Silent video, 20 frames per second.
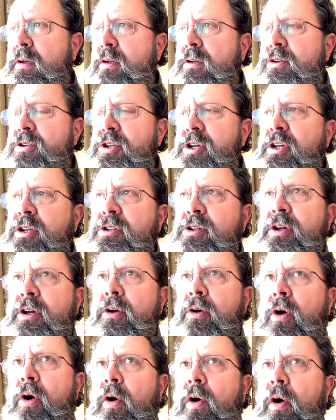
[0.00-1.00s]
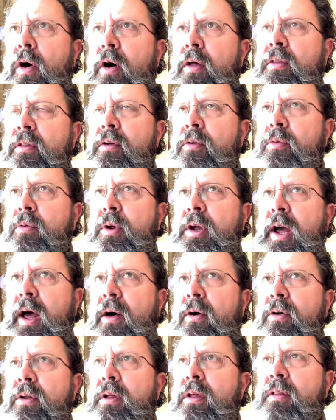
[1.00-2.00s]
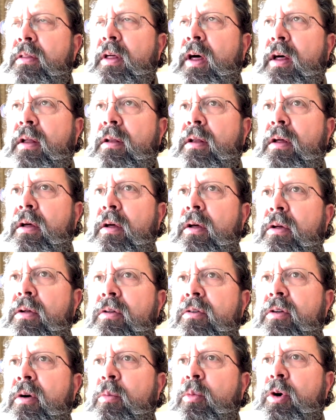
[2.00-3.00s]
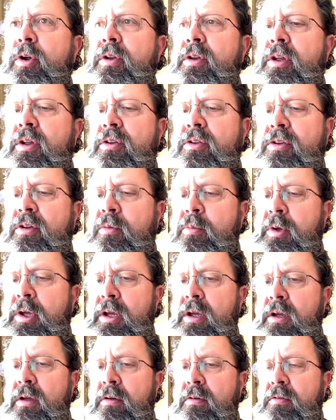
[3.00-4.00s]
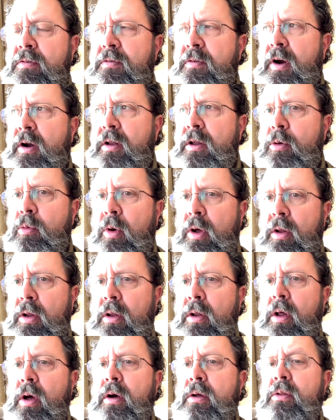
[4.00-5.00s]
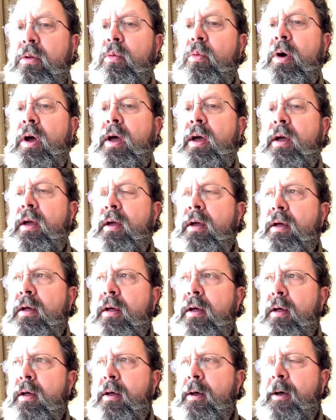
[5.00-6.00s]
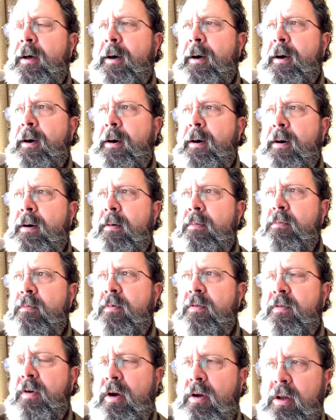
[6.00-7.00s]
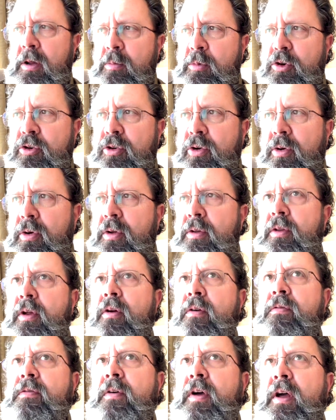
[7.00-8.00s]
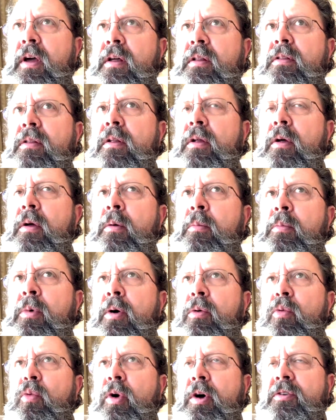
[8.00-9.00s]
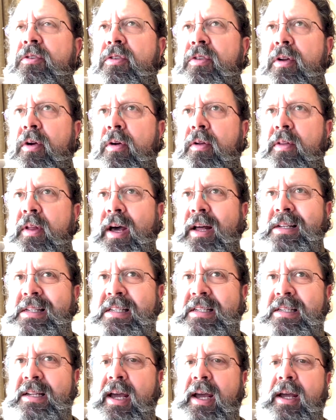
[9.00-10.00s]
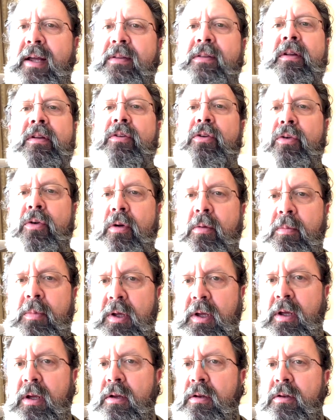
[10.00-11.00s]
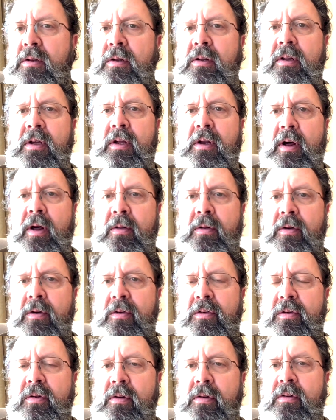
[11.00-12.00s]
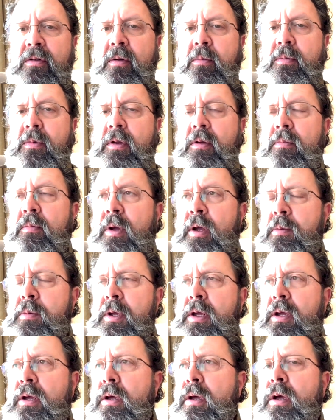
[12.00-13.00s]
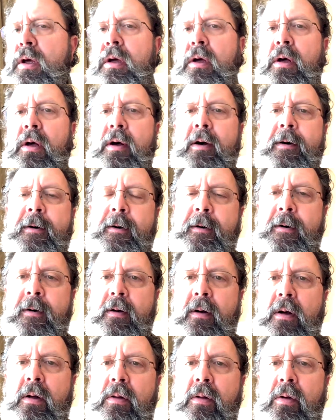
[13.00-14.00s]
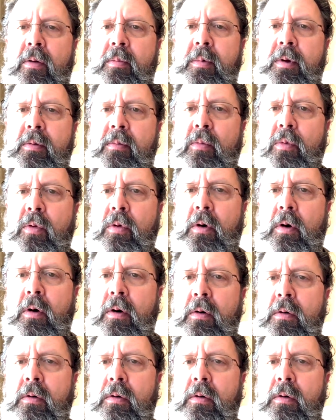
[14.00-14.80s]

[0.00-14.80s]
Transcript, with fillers: teaching on the reality that someone needs to be fairly well along the way, fairly mature in their faith. But once they're in that state, then you can begin to lead others in something maybe a little bit more